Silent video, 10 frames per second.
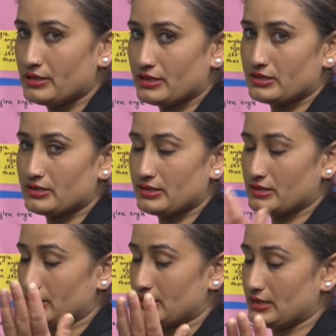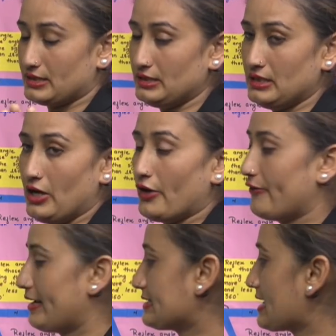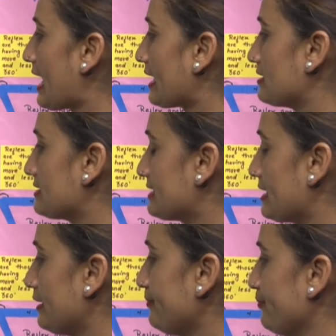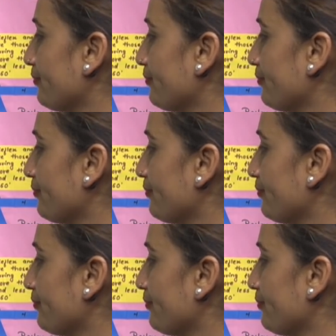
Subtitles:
It is in rectangle shape.